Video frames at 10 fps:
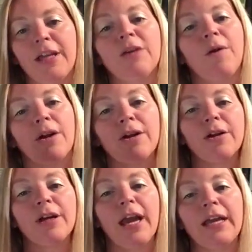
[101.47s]
You want to
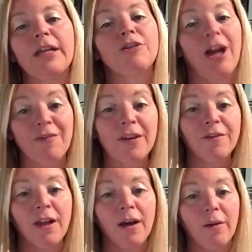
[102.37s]
create traffic
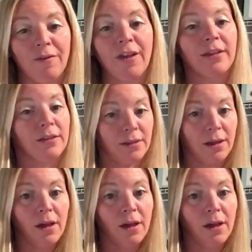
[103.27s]
flow if that's